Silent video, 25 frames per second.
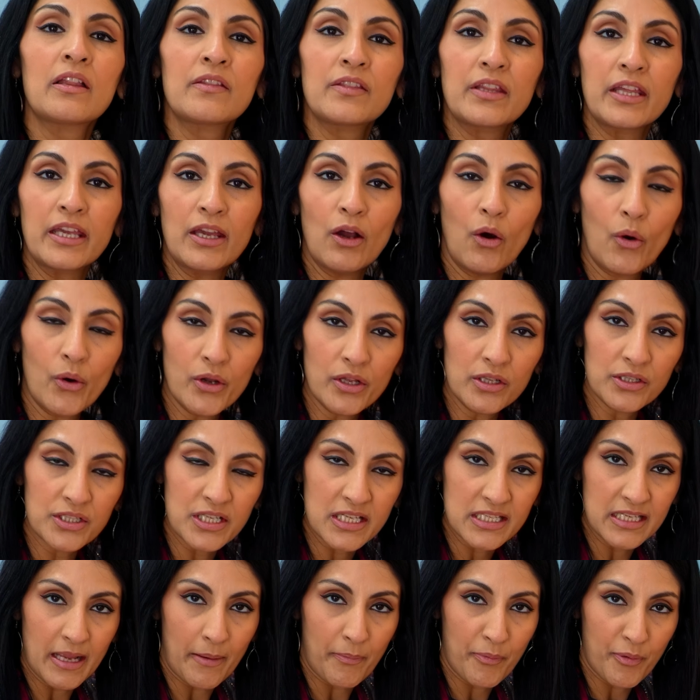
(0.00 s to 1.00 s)
the oil
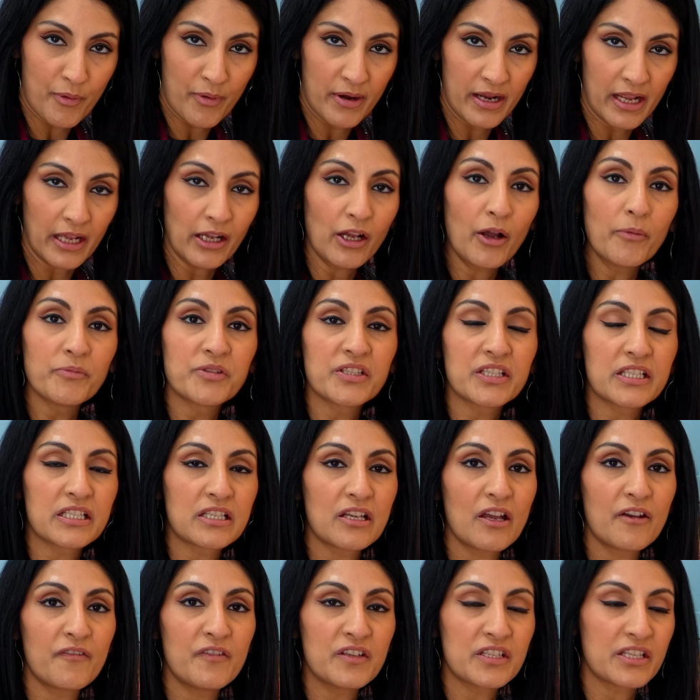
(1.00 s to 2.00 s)
to separate and come to the
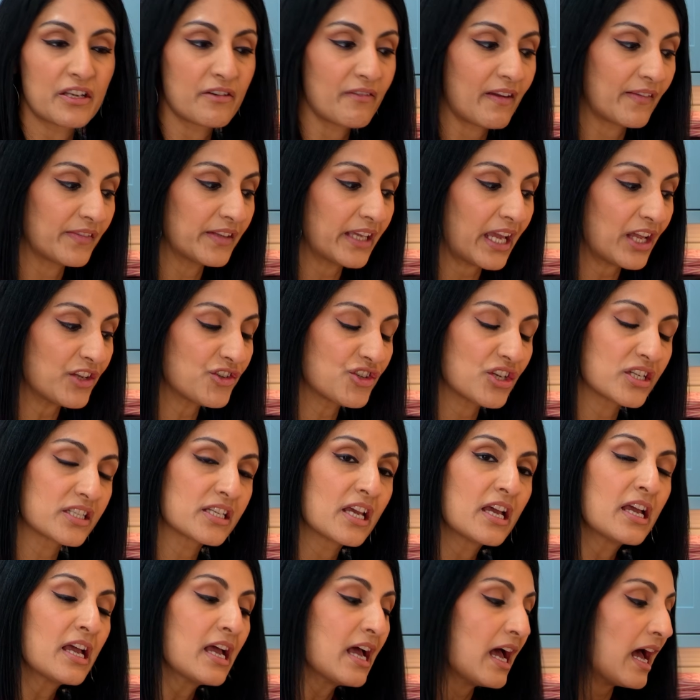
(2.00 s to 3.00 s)
surface and around the
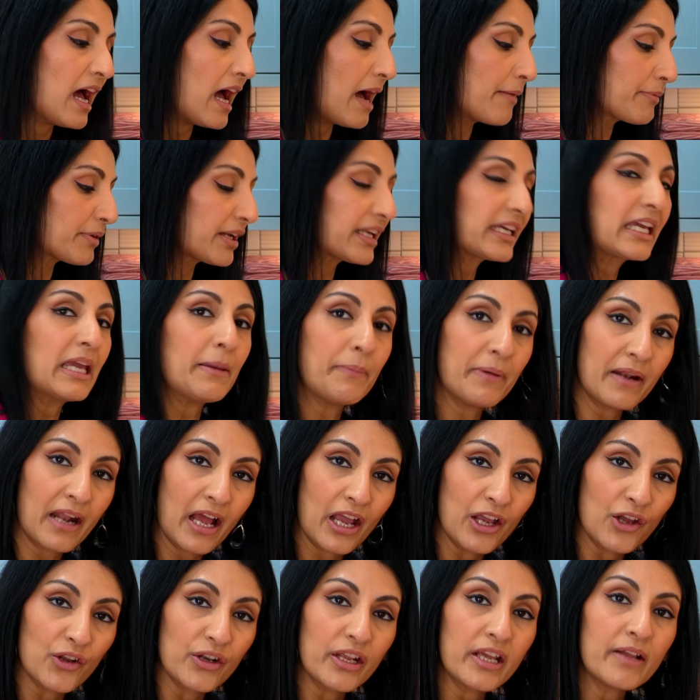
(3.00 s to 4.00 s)
edges. I'm going to keep an
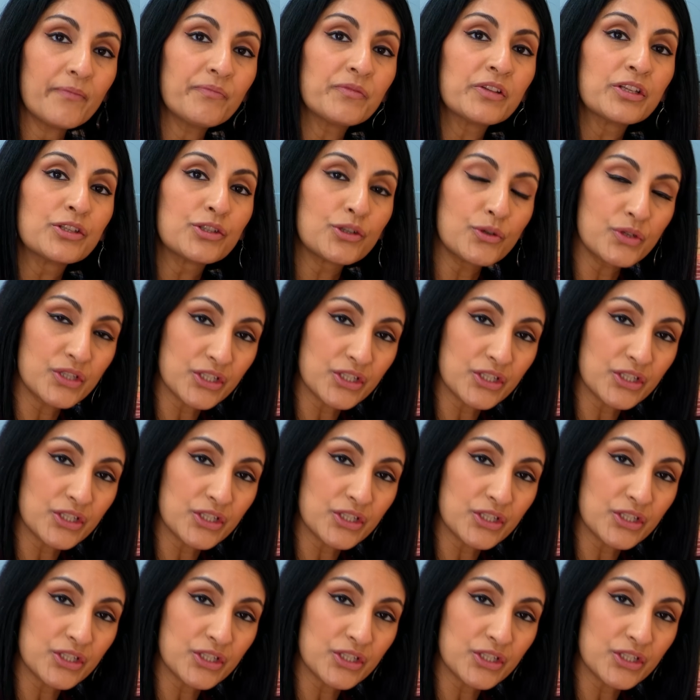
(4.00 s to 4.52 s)
eye on it, do